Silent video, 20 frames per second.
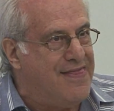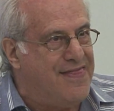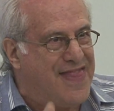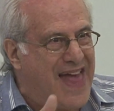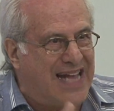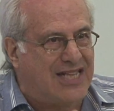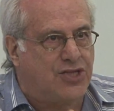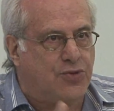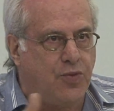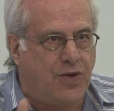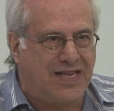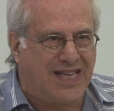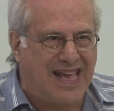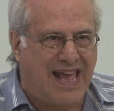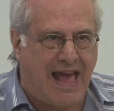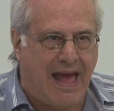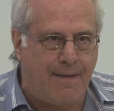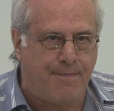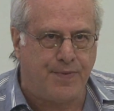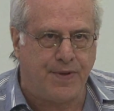That's what
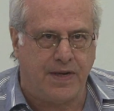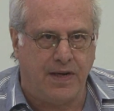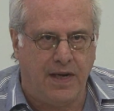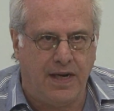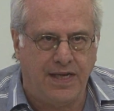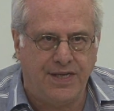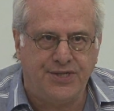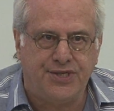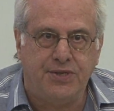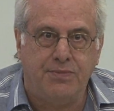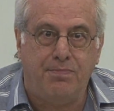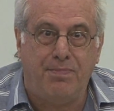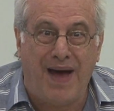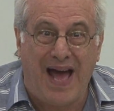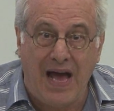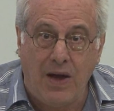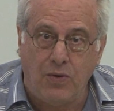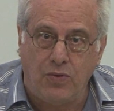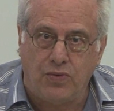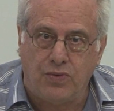capital is
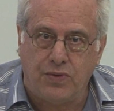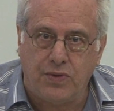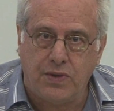about.